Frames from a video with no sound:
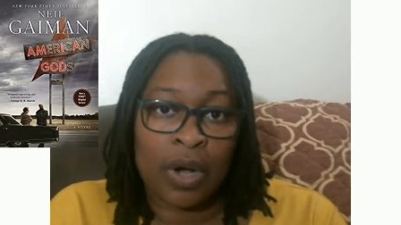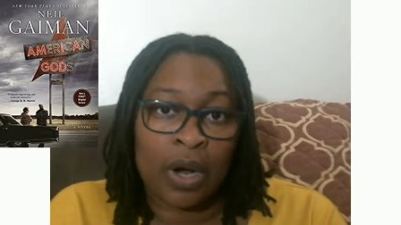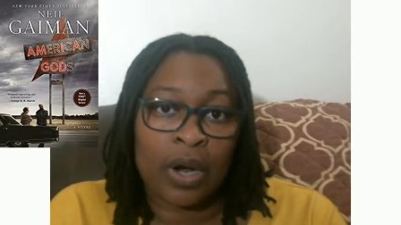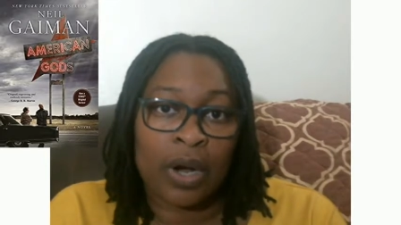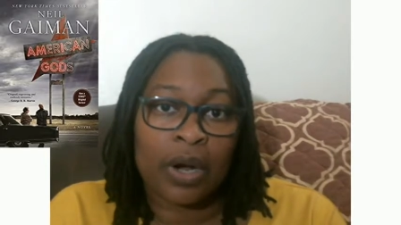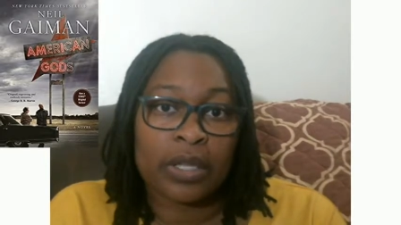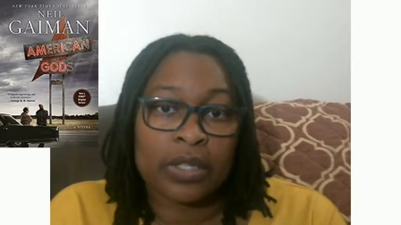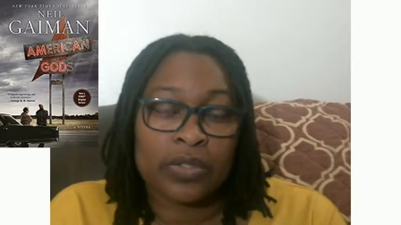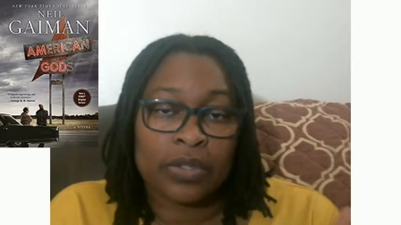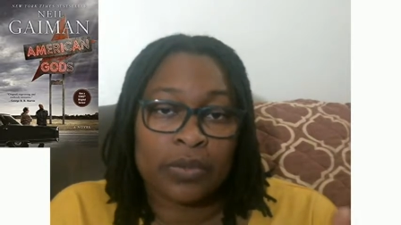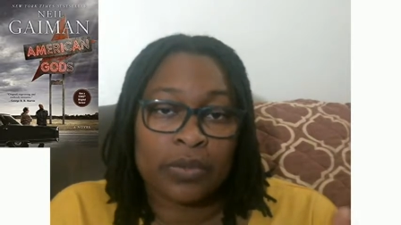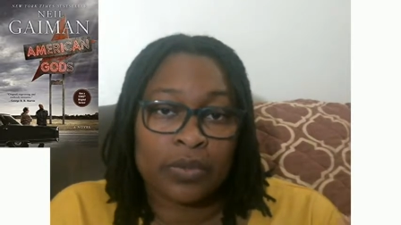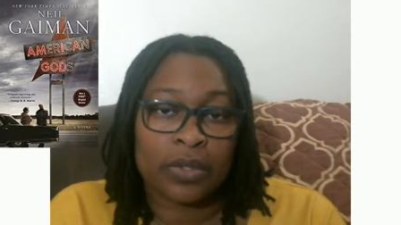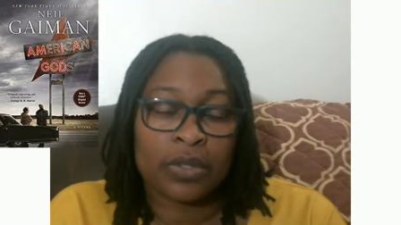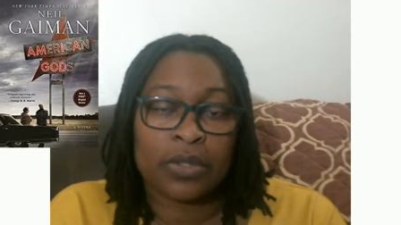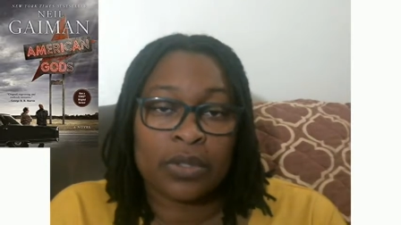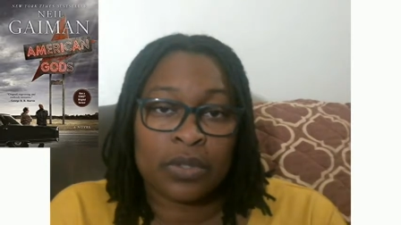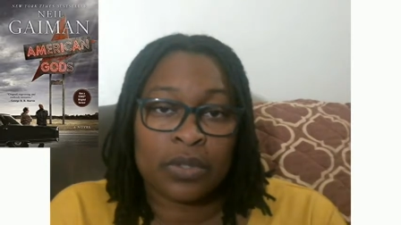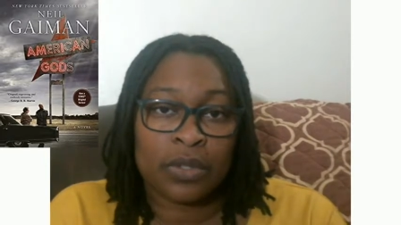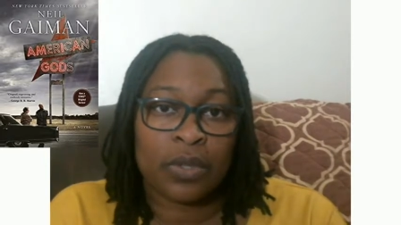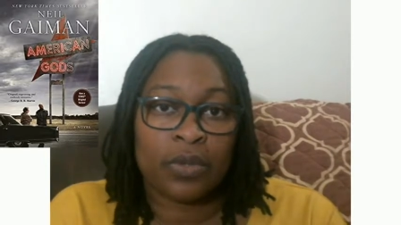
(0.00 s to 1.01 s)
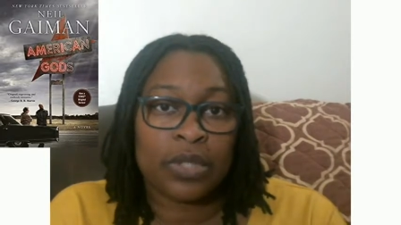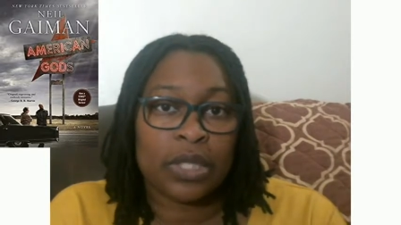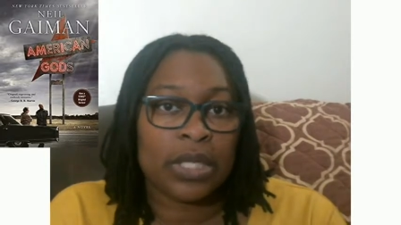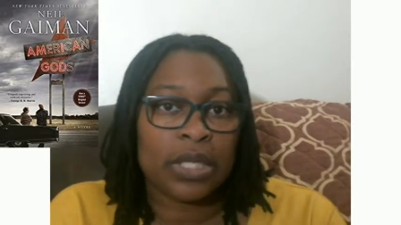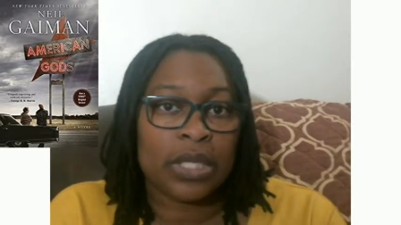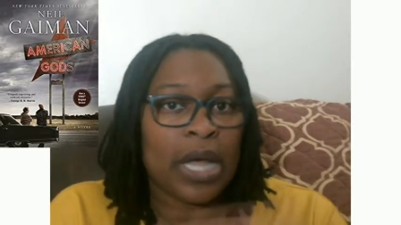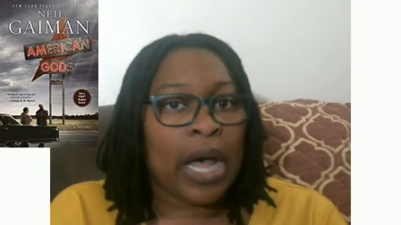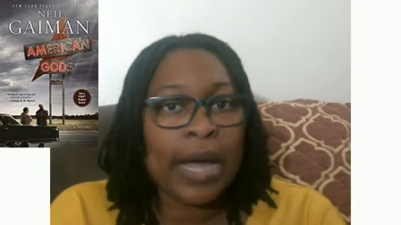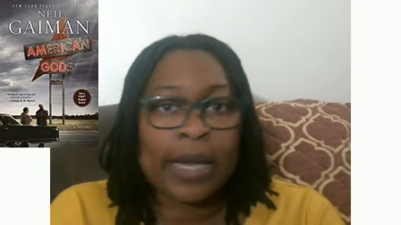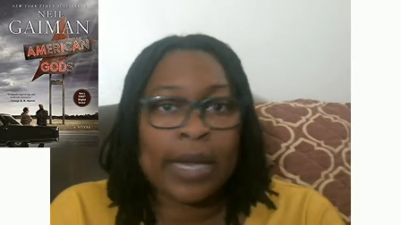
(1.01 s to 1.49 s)
arcs from Russell
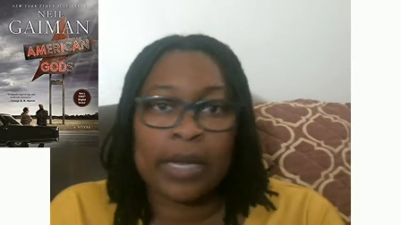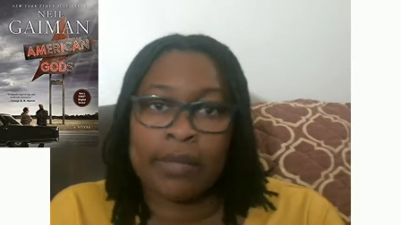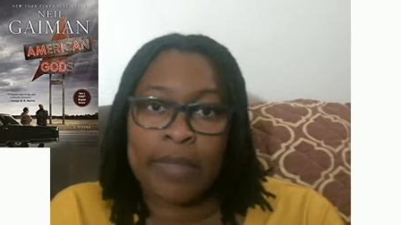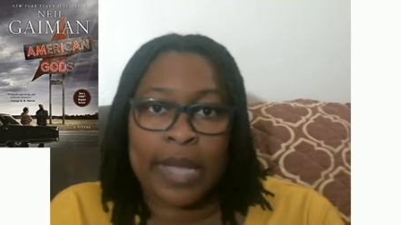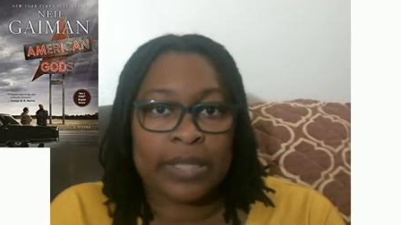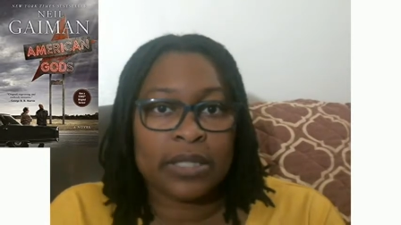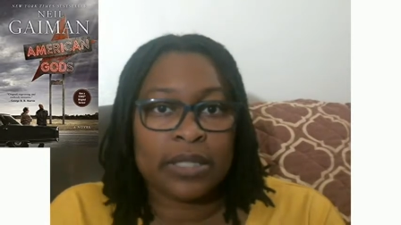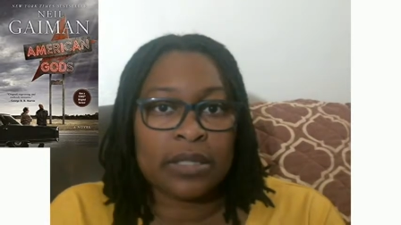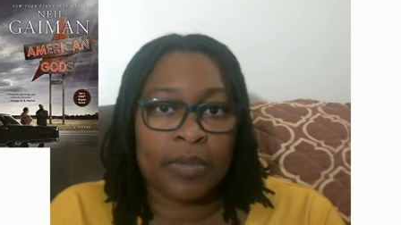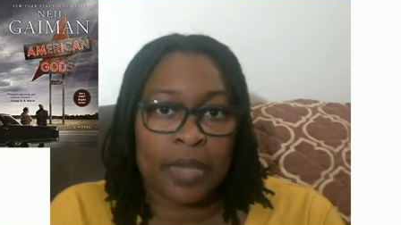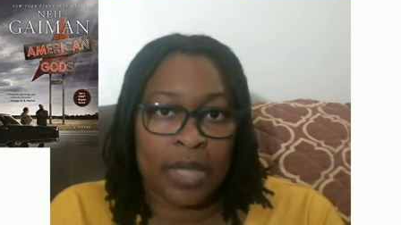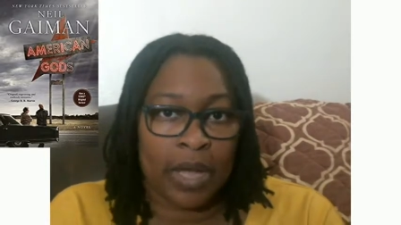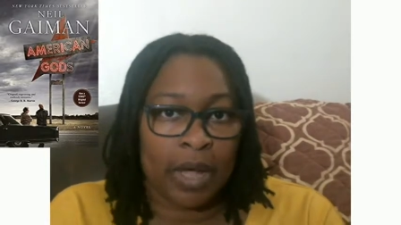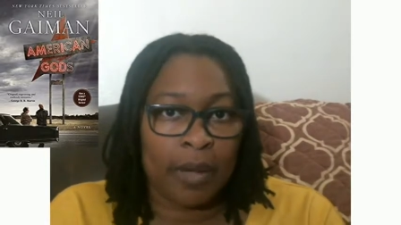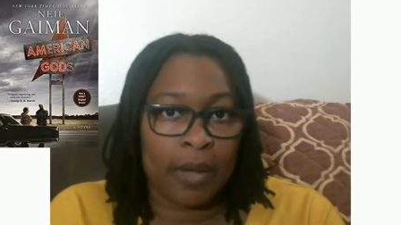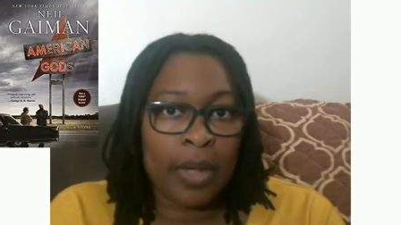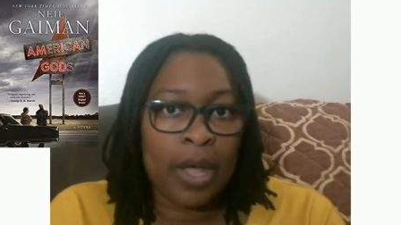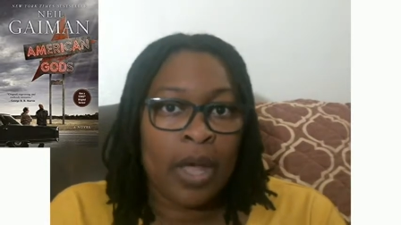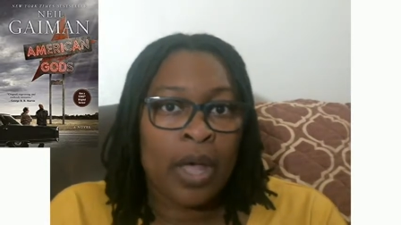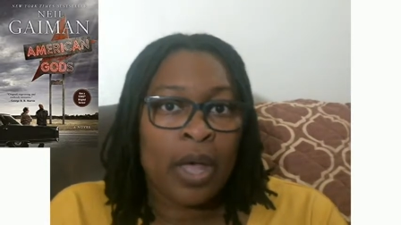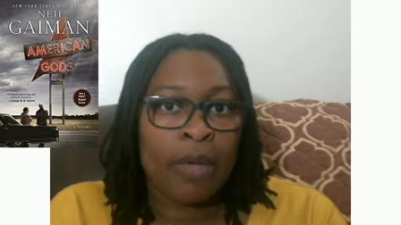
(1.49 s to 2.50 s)
Nohelty kind of messed me up,